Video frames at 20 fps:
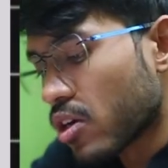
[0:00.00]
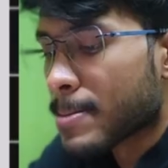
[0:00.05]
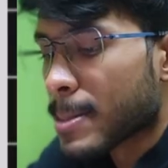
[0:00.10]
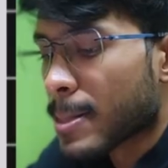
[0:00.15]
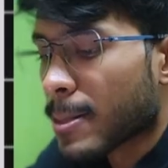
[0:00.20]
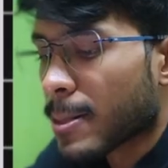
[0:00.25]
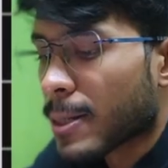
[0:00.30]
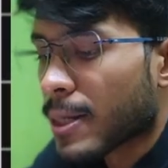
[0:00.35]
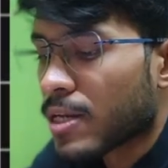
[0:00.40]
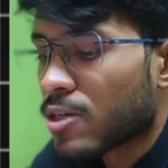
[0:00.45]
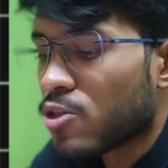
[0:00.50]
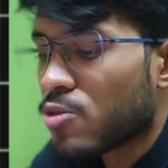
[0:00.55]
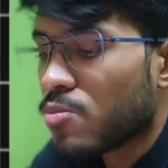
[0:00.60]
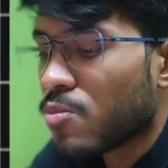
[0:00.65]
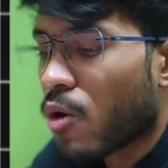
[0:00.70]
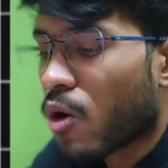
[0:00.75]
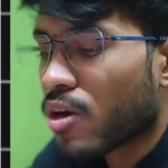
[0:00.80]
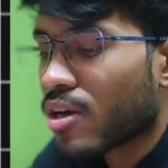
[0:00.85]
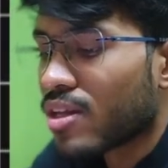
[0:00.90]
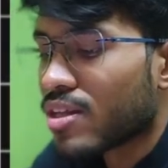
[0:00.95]
Okay, to
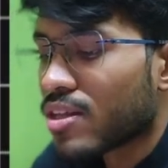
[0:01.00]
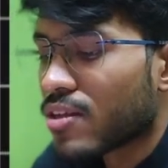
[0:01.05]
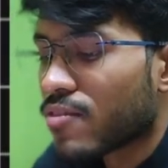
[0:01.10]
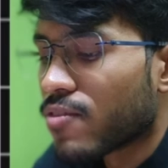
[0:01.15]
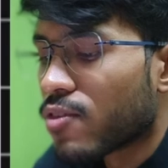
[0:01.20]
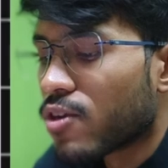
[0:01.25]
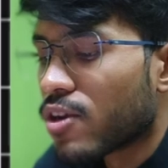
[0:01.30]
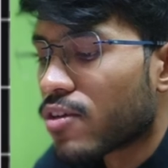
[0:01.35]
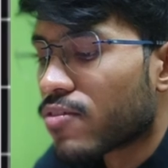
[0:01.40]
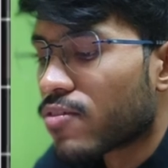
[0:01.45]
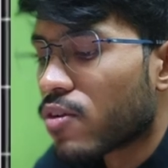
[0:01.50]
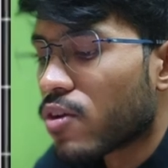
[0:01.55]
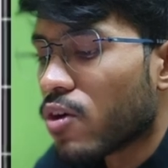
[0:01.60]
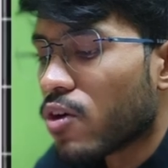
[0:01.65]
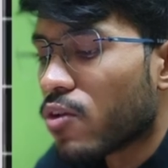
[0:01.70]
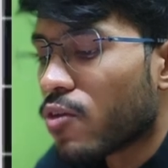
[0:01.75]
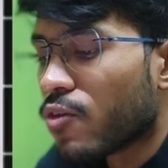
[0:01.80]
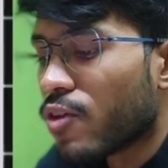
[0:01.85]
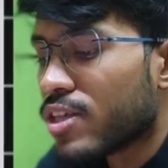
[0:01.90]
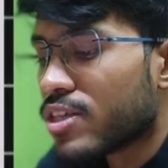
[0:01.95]
model the fluid flow,
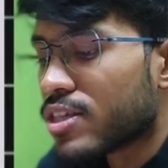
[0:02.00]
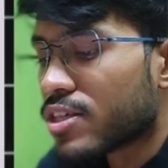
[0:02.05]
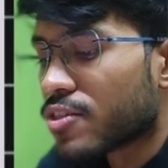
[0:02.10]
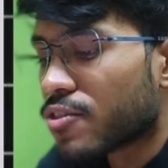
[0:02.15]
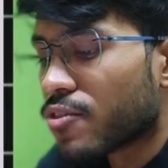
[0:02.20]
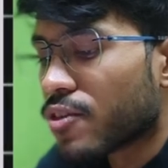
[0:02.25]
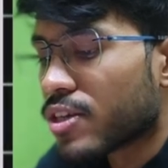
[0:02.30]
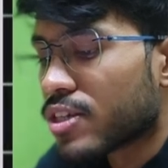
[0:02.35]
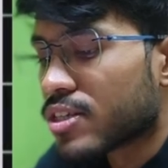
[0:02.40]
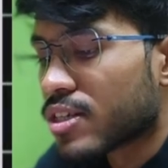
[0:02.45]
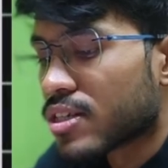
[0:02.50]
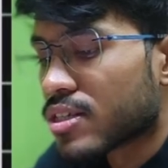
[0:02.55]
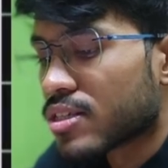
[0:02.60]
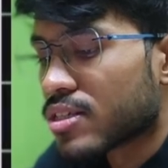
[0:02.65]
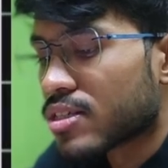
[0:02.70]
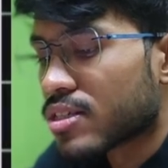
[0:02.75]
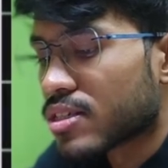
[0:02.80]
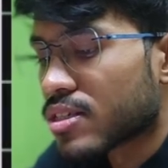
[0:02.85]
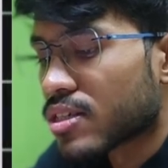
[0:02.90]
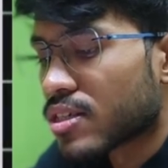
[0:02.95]
which
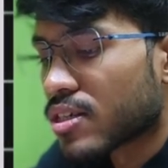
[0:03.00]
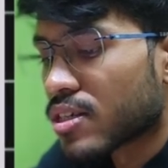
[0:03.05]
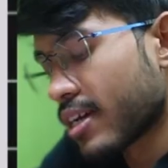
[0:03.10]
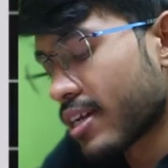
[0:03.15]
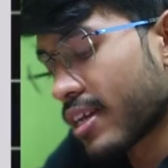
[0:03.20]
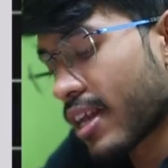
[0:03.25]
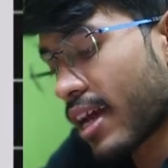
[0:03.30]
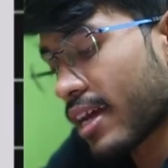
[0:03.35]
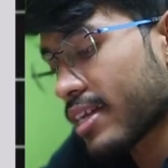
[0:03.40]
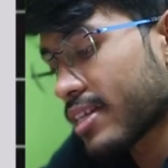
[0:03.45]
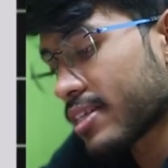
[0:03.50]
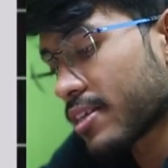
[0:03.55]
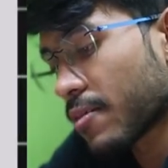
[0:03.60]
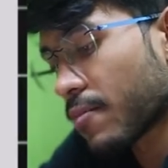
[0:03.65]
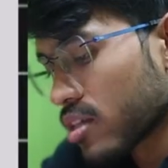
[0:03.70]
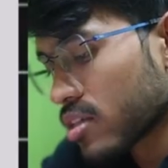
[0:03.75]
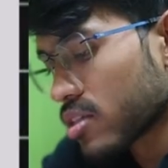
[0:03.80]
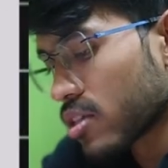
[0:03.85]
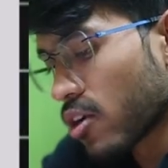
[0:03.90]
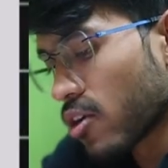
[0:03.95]
equations? Right?
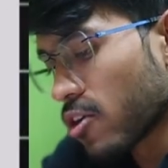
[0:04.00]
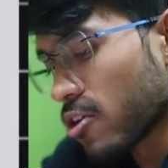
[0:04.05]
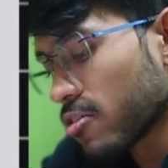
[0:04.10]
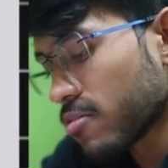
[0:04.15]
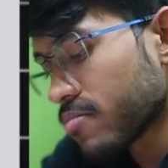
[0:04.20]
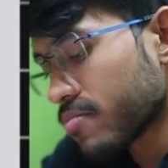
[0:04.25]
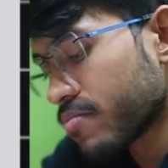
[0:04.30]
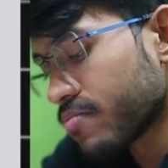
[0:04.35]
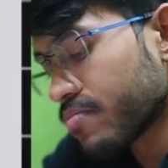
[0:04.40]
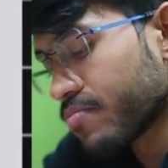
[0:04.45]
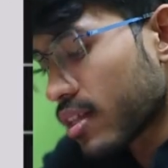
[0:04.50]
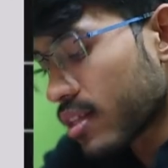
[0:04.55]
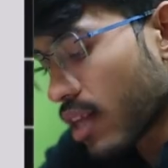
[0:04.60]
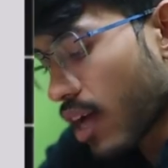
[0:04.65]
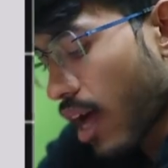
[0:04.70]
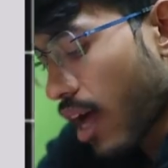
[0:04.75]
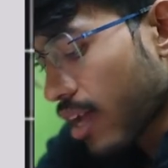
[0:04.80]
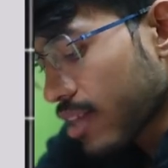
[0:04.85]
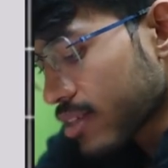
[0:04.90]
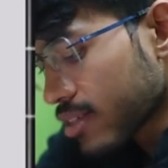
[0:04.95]
So the
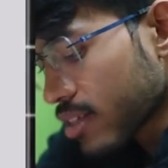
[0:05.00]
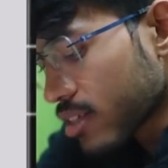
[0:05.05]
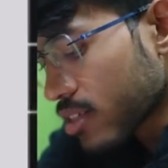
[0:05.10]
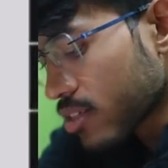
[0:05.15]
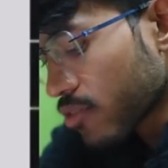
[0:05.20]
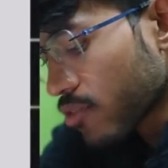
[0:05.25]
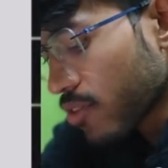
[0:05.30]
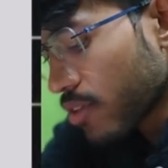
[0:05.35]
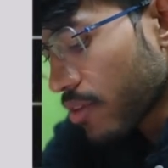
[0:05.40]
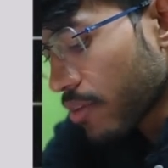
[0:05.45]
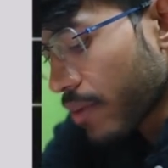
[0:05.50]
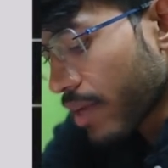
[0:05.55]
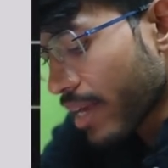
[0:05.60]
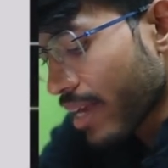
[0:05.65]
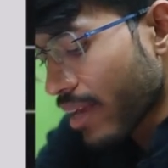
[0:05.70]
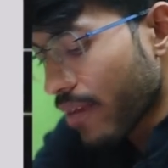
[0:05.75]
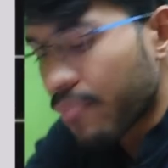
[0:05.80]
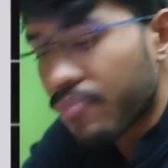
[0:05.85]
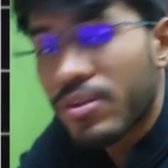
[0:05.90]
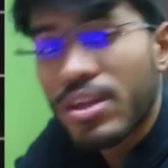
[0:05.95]
answers will
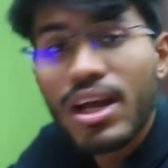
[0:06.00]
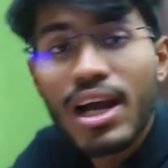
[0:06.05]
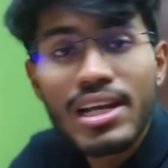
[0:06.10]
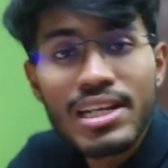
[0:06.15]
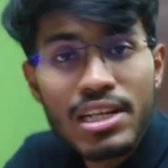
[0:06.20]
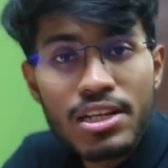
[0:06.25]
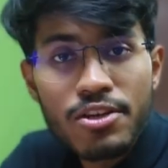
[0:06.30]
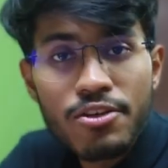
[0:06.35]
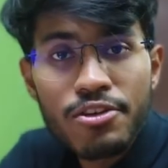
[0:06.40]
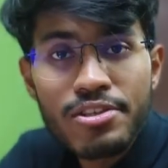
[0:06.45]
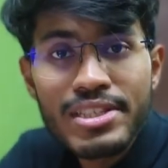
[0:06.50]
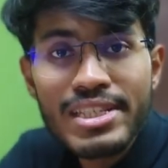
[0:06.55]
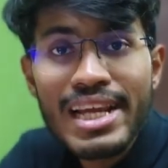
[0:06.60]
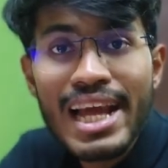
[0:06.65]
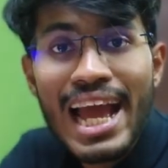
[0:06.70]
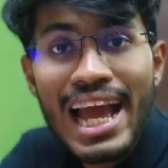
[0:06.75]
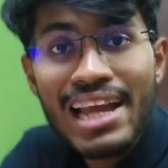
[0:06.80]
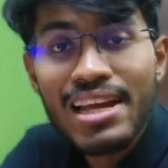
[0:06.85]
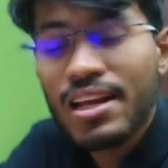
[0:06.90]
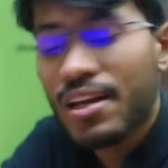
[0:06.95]
be continuity
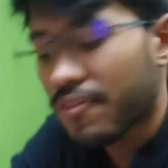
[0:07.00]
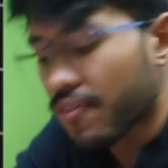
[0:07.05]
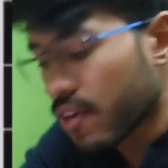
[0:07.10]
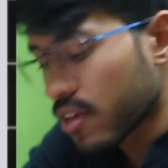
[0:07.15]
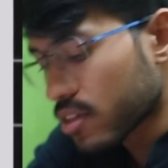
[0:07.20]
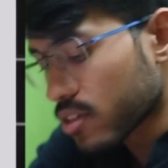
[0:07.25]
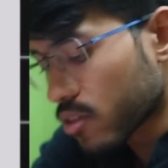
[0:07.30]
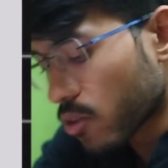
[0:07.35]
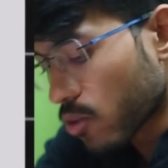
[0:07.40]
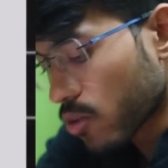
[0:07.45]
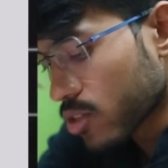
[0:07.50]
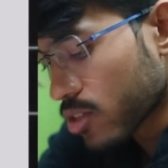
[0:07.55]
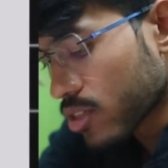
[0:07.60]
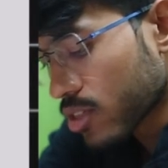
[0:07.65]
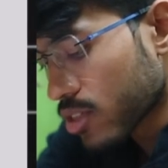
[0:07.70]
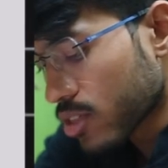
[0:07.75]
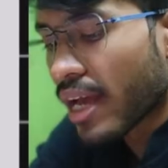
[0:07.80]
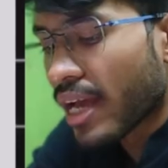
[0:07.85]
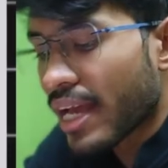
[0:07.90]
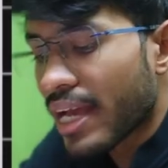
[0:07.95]
and
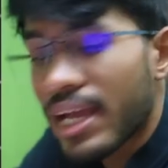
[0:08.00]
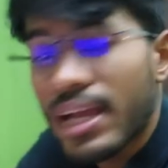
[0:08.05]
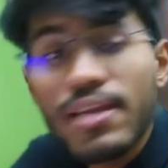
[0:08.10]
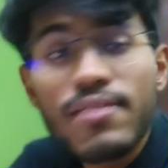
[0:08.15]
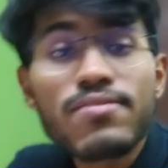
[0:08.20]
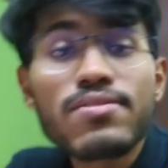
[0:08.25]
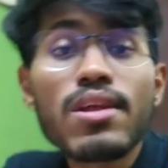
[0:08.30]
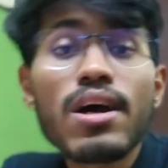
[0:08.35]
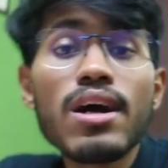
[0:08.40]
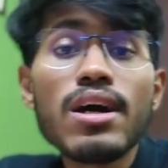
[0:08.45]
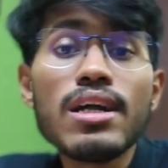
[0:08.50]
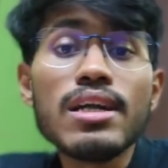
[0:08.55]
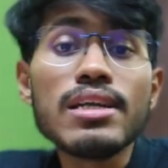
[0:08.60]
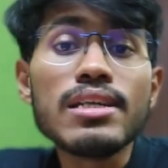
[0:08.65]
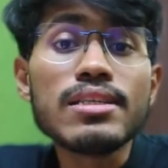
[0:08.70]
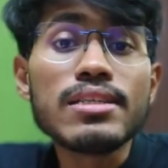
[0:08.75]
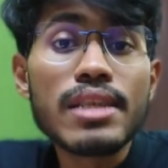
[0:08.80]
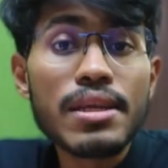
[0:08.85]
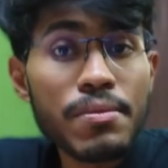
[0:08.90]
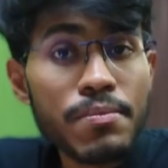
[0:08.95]
Navier-Stokes. If the
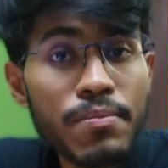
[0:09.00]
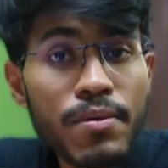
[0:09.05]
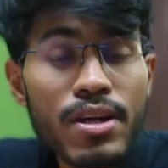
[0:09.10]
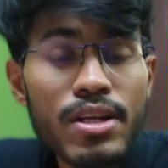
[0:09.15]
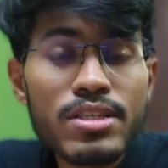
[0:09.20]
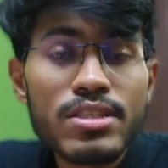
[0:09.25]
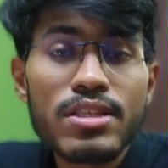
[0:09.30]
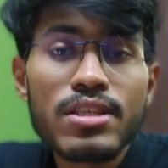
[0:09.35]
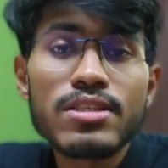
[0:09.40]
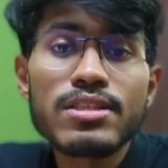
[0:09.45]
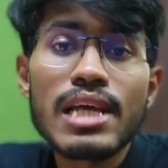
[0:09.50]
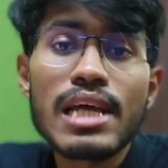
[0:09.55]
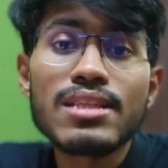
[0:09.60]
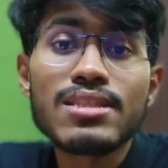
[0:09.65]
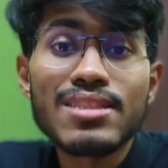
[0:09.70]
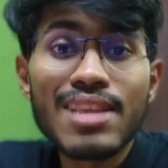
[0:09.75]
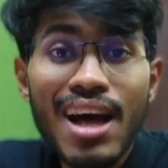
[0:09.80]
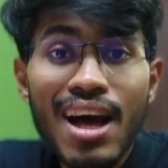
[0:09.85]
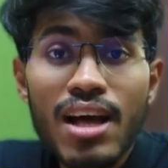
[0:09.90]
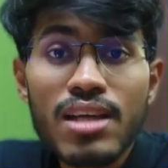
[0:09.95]
temperatures
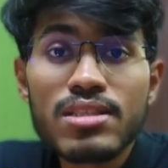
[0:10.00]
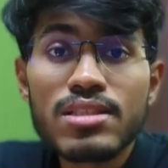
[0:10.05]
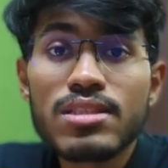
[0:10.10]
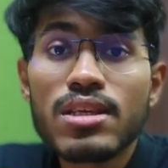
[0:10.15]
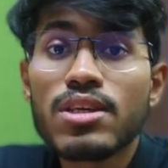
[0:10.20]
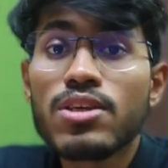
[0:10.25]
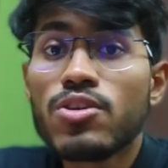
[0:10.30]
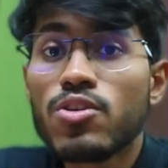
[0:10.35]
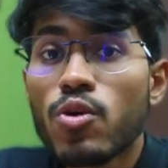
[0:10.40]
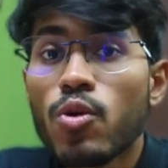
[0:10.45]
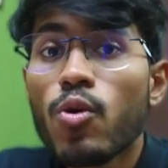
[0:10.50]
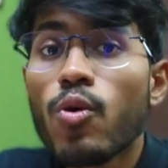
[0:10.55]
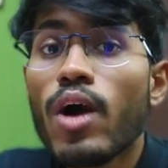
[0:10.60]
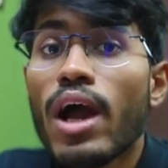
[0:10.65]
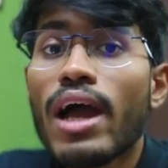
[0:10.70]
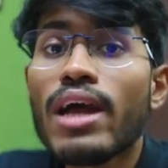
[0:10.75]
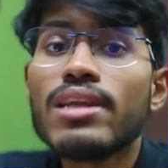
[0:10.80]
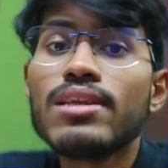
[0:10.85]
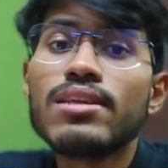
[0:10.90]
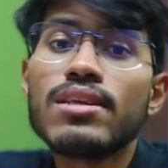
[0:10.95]
and thus the rho
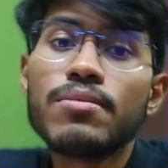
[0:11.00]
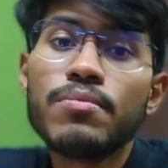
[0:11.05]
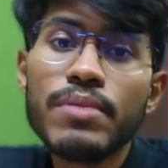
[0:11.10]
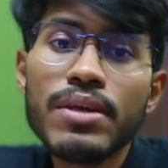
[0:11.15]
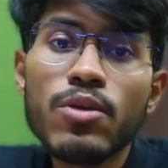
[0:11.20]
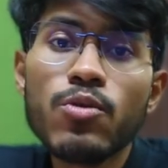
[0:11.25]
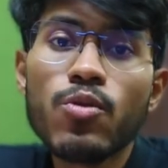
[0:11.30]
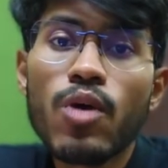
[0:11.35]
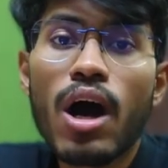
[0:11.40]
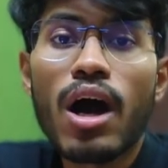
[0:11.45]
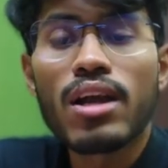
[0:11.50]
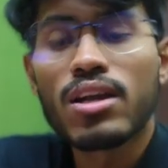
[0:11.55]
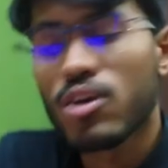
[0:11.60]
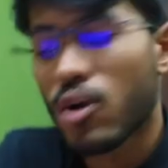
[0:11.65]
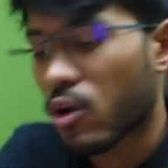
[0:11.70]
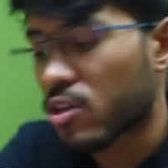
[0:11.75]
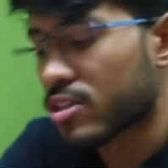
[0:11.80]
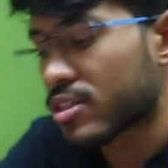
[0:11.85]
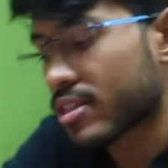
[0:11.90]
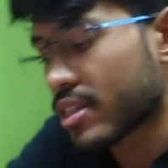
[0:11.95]
and mu are
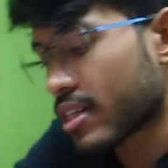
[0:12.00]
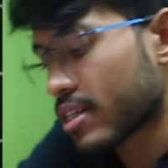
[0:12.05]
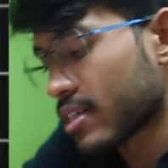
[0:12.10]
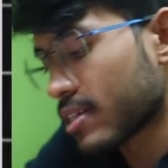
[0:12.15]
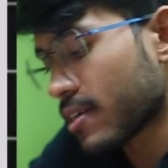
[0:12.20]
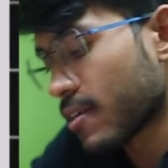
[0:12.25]
constant.